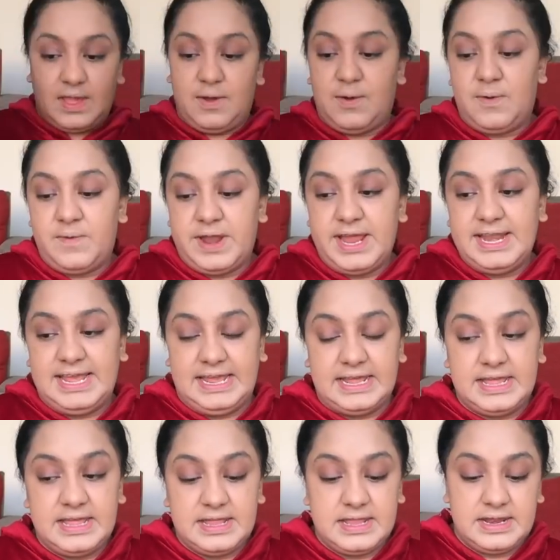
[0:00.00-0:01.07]
Alrighty,
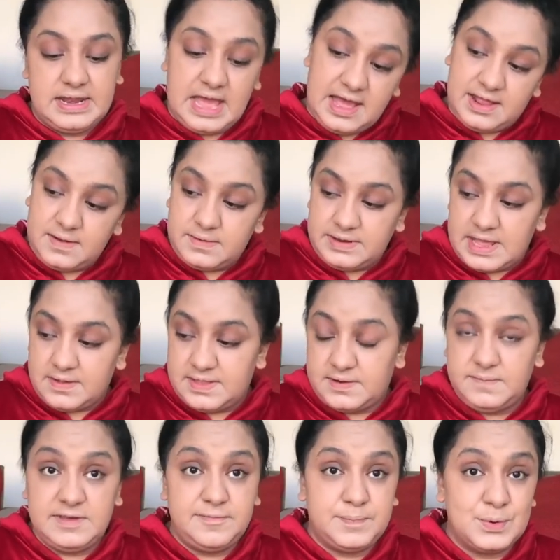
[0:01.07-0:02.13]
now
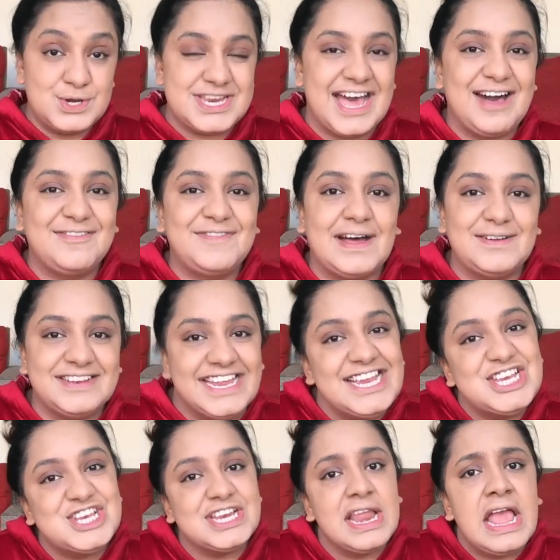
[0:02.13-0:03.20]
that we put our
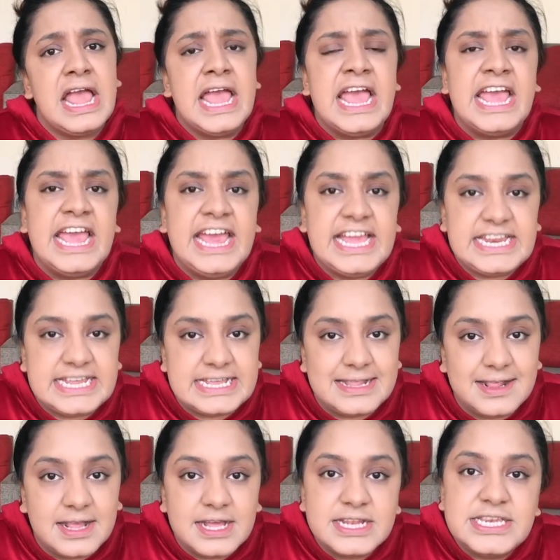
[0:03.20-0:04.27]
foundation, it
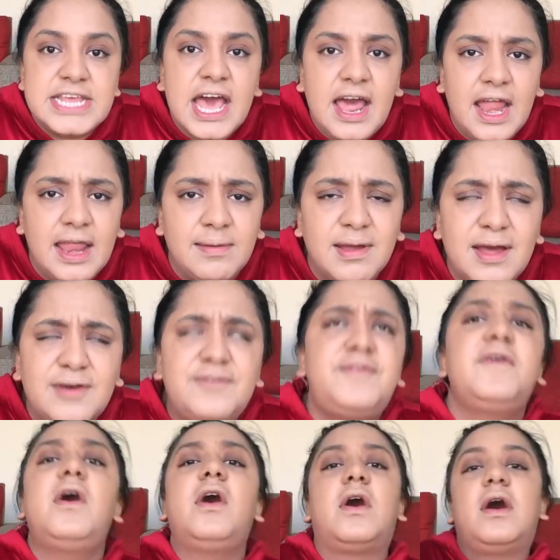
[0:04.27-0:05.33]
is time
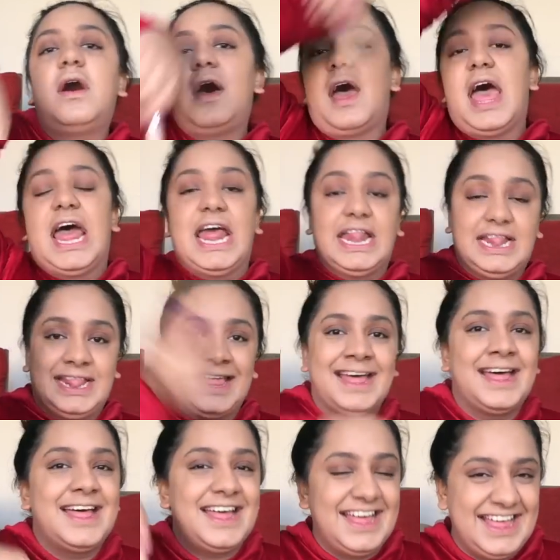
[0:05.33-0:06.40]
for
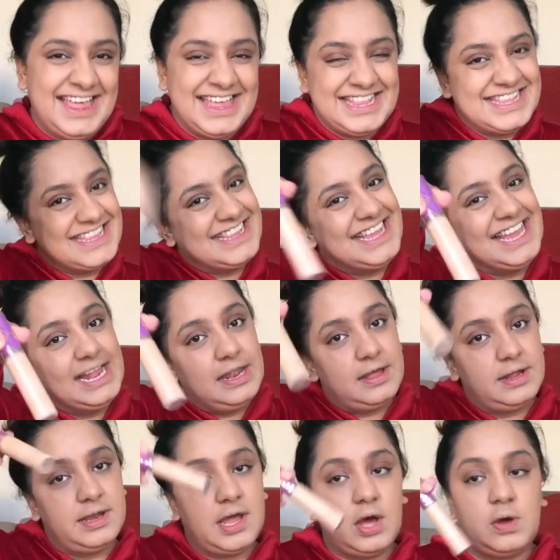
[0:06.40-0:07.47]
the
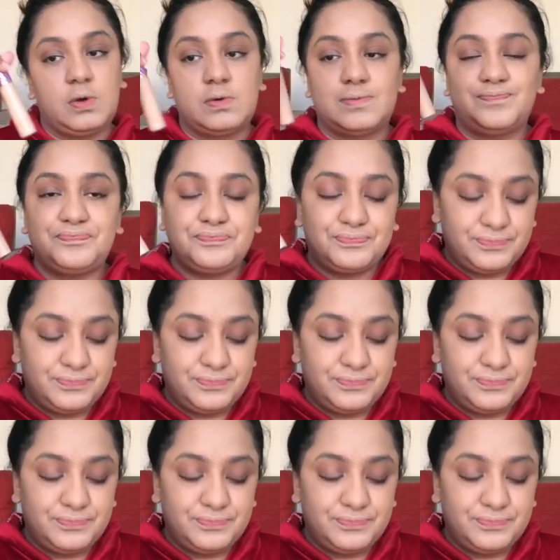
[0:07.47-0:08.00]
concealer now.